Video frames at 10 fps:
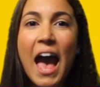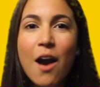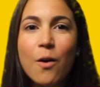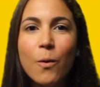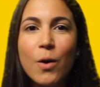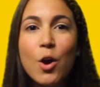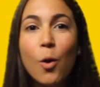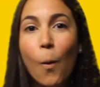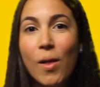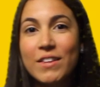How?
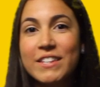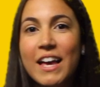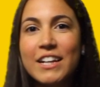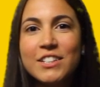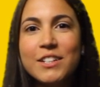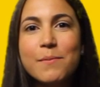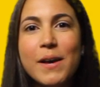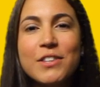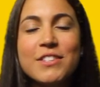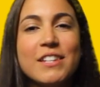Well, as the ice sheet
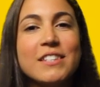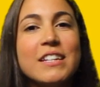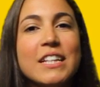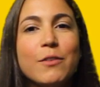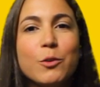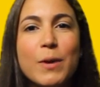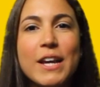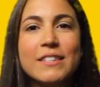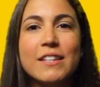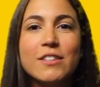melts, the sea level
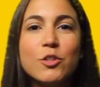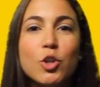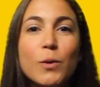rises,